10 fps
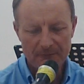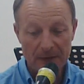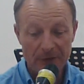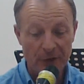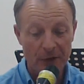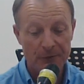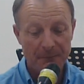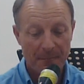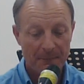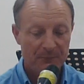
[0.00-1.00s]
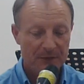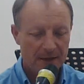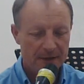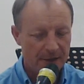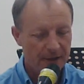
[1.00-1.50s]
So
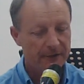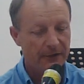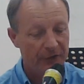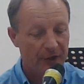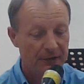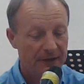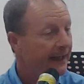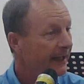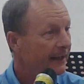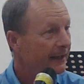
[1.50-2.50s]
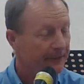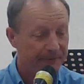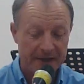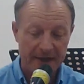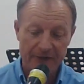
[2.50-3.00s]
Yertle the Turtle King
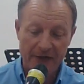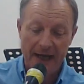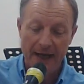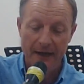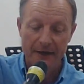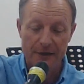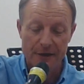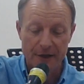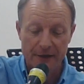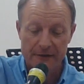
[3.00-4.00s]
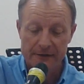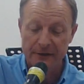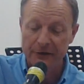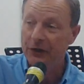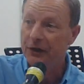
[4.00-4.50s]
lifted his hand, and Yertle
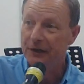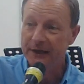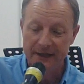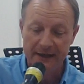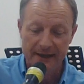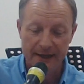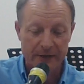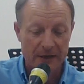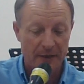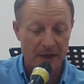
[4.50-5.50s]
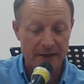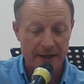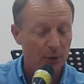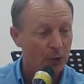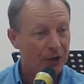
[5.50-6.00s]
the Turtle King gave a command.
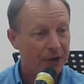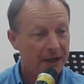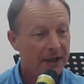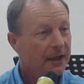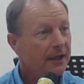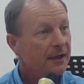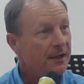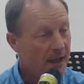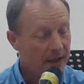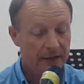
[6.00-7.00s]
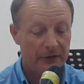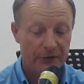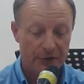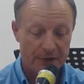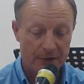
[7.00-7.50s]
He ordered 9
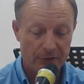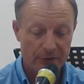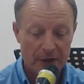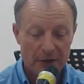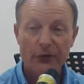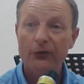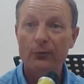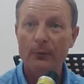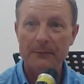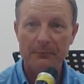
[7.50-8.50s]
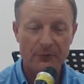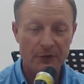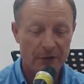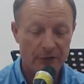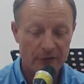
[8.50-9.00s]
turtles to swim to
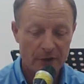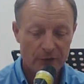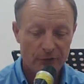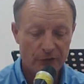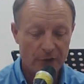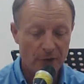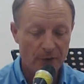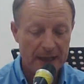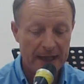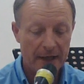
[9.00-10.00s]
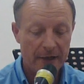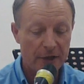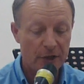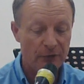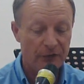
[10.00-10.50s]
his stone, and
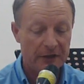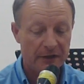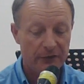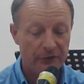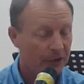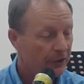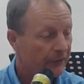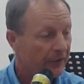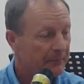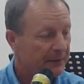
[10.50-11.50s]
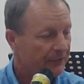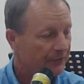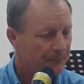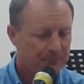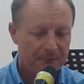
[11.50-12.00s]
using these turtles, he
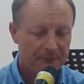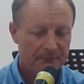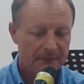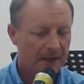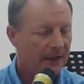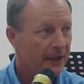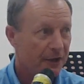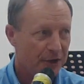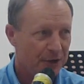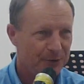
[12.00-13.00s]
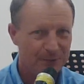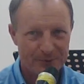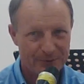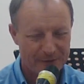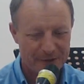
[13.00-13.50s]
built a
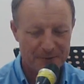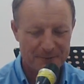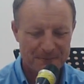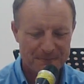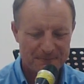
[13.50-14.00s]
new throne.